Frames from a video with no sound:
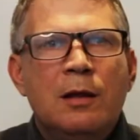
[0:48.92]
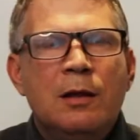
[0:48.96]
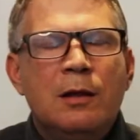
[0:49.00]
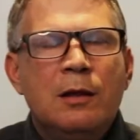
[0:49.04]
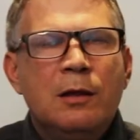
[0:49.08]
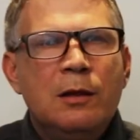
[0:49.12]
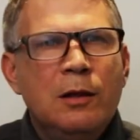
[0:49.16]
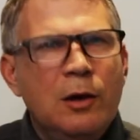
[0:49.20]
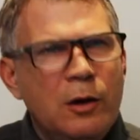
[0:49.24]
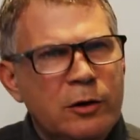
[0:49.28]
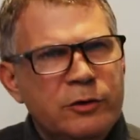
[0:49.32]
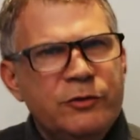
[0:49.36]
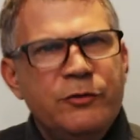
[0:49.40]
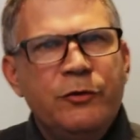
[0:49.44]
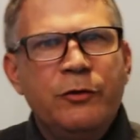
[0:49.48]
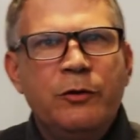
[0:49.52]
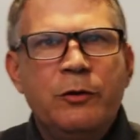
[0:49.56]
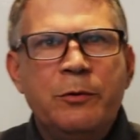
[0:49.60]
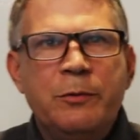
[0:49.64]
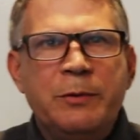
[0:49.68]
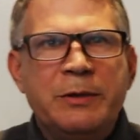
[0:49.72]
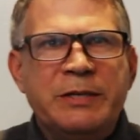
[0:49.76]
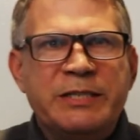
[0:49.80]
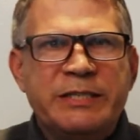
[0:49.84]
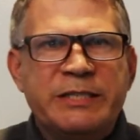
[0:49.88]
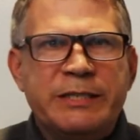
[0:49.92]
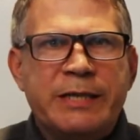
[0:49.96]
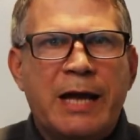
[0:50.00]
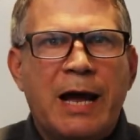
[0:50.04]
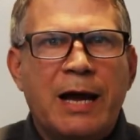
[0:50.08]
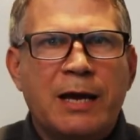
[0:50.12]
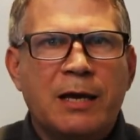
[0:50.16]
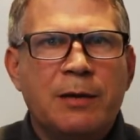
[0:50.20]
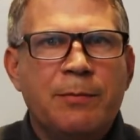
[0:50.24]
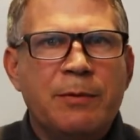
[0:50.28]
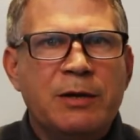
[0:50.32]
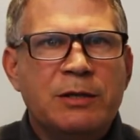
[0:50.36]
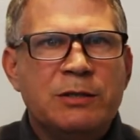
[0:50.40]
Large voluminous
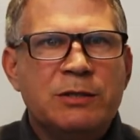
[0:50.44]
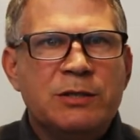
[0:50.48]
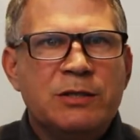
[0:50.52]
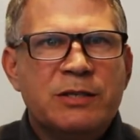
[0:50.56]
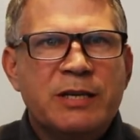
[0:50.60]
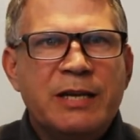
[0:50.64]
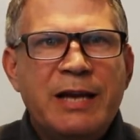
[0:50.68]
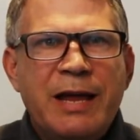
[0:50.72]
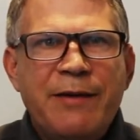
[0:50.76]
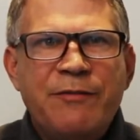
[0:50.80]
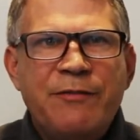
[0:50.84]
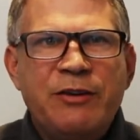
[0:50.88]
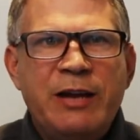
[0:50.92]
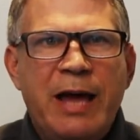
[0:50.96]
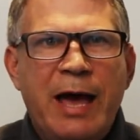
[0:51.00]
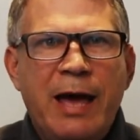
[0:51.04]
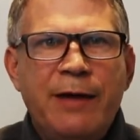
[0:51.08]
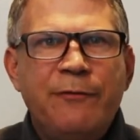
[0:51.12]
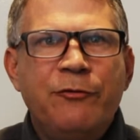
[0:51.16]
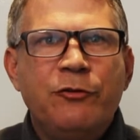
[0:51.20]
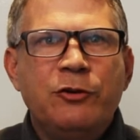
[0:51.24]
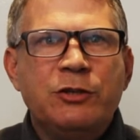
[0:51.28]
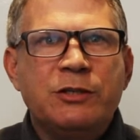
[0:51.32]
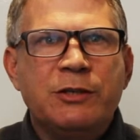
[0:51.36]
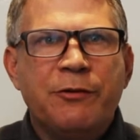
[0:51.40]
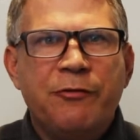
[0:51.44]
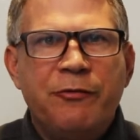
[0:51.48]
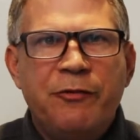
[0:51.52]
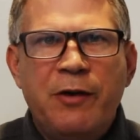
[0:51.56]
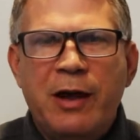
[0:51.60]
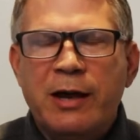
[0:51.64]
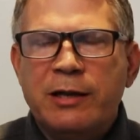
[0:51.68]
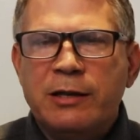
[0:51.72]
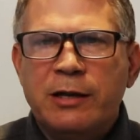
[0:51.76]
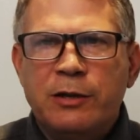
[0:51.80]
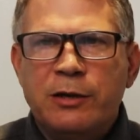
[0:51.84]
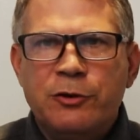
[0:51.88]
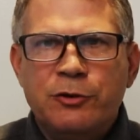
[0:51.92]
documents can have an adverse
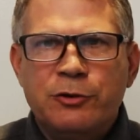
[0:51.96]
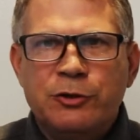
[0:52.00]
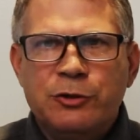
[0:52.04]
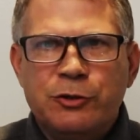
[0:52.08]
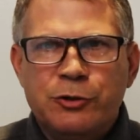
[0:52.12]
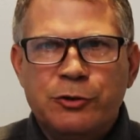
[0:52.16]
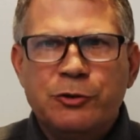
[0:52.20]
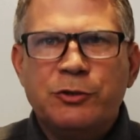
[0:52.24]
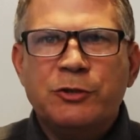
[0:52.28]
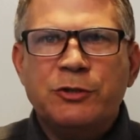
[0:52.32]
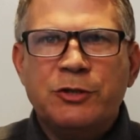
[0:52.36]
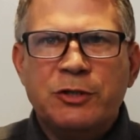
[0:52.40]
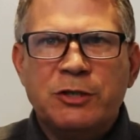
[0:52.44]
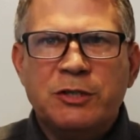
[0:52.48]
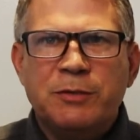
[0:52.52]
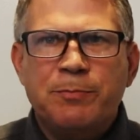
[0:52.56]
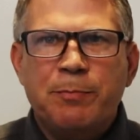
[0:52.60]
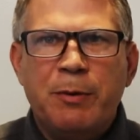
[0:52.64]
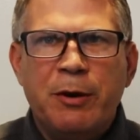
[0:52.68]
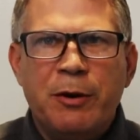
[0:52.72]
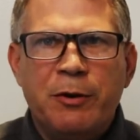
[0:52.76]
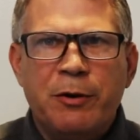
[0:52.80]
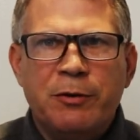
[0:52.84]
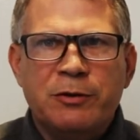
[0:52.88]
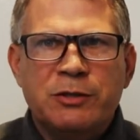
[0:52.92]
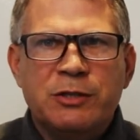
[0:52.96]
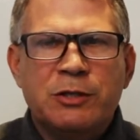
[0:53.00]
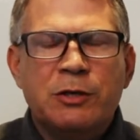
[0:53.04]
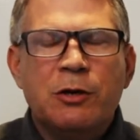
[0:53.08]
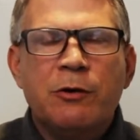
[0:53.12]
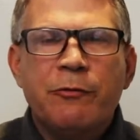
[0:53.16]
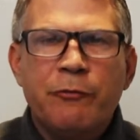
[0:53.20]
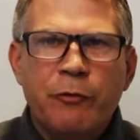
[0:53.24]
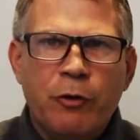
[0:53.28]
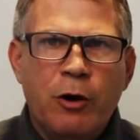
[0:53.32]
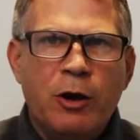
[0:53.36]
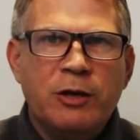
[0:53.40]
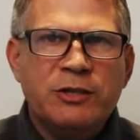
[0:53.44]
effect on your searcher's experience and
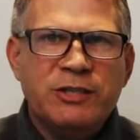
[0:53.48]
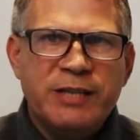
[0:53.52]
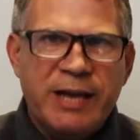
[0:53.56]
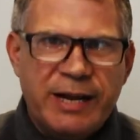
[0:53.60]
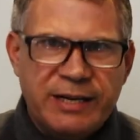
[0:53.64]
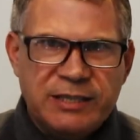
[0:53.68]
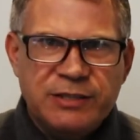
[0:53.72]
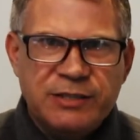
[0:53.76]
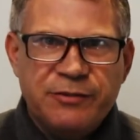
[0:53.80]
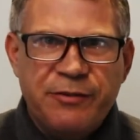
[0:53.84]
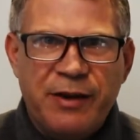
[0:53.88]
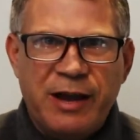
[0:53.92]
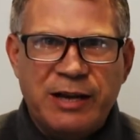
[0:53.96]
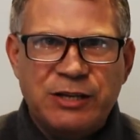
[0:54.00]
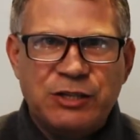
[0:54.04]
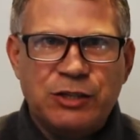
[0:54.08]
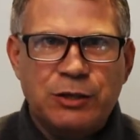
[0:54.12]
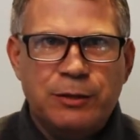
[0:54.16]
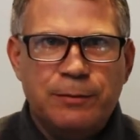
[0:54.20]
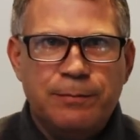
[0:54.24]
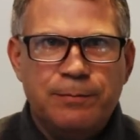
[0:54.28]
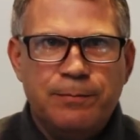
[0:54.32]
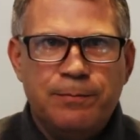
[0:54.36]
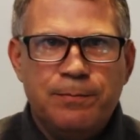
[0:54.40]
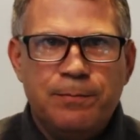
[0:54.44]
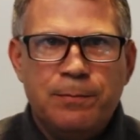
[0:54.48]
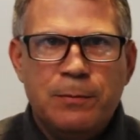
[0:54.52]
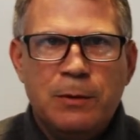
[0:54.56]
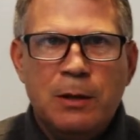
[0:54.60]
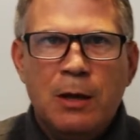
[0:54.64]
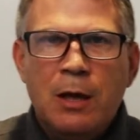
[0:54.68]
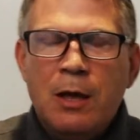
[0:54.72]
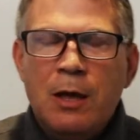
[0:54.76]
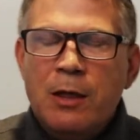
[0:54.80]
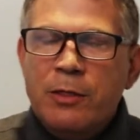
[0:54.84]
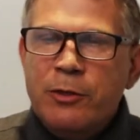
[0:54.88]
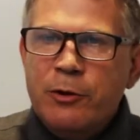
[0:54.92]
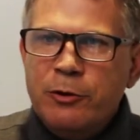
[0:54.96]
overall satisfaction.
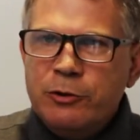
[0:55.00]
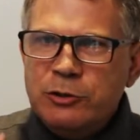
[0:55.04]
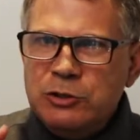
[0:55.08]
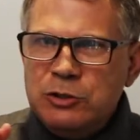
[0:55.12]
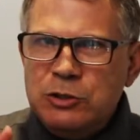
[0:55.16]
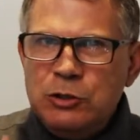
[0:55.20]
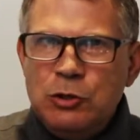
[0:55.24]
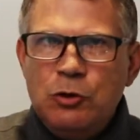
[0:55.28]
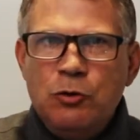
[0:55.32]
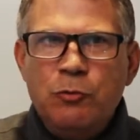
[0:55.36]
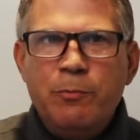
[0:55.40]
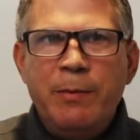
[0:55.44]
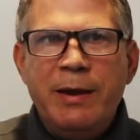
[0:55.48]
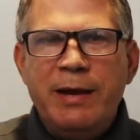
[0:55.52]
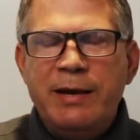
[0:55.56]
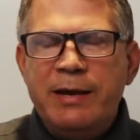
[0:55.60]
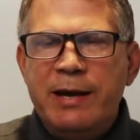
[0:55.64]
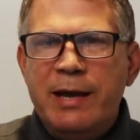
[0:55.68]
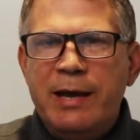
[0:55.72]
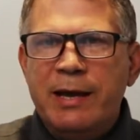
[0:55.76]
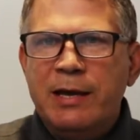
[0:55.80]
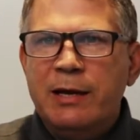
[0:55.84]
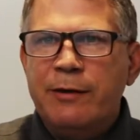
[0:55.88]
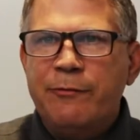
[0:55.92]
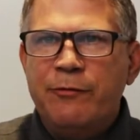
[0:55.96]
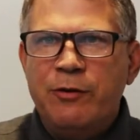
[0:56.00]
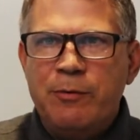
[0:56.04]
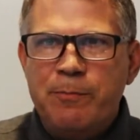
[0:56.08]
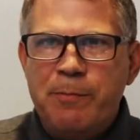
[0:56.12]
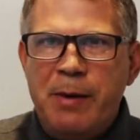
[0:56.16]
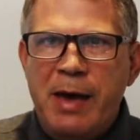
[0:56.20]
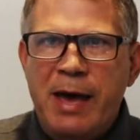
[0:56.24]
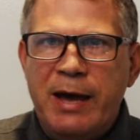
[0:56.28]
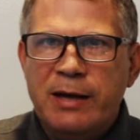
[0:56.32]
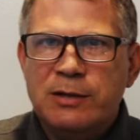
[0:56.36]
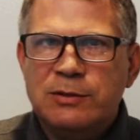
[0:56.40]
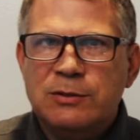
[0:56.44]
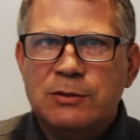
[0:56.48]
There are two main negative
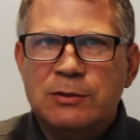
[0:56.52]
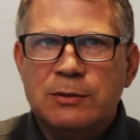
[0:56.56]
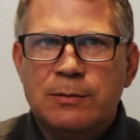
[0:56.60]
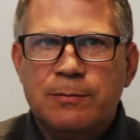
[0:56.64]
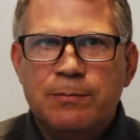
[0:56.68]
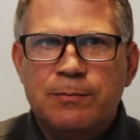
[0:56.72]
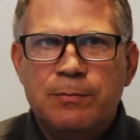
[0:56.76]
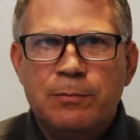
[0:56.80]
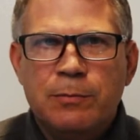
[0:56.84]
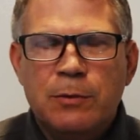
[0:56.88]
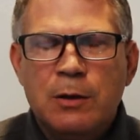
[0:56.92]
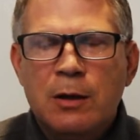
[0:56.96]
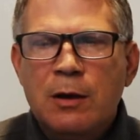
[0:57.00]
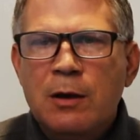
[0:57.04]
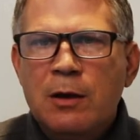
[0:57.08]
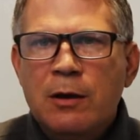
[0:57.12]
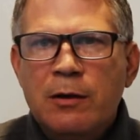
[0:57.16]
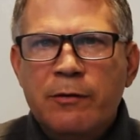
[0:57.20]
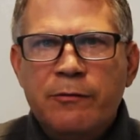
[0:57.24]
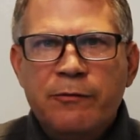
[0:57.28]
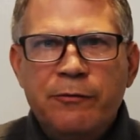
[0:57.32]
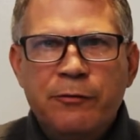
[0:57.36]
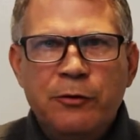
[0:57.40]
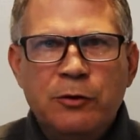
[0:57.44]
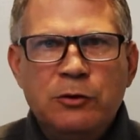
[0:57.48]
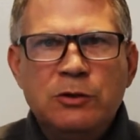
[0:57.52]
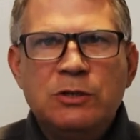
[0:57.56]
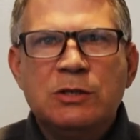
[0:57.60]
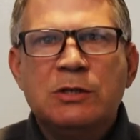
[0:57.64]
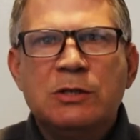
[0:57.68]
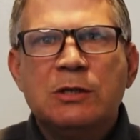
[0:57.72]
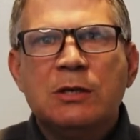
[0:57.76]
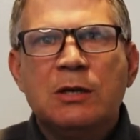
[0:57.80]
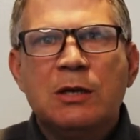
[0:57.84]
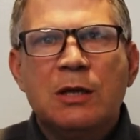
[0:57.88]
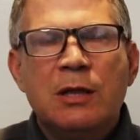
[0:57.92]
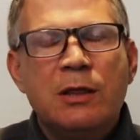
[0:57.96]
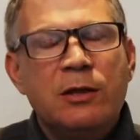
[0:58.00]
impacts.
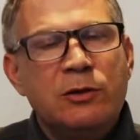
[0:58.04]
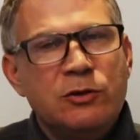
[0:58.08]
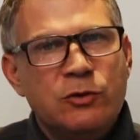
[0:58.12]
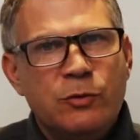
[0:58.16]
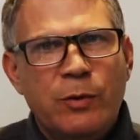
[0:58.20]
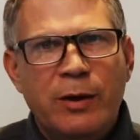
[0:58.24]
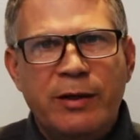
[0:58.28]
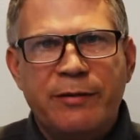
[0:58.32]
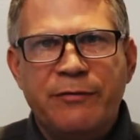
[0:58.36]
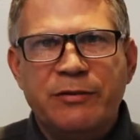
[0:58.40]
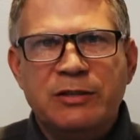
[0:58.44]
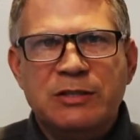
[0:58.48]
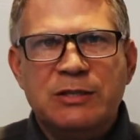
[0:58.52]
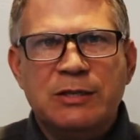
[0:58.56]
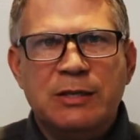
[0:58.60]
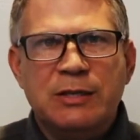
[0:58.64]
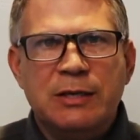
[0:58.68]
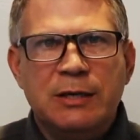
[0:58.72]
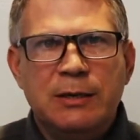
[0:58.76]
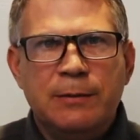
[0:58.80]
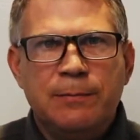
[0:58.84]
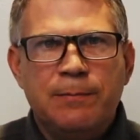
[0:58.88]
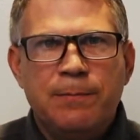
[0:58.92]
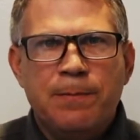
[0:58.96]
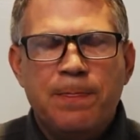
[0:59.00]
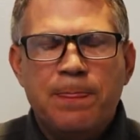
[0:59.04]
First, there's relevancy.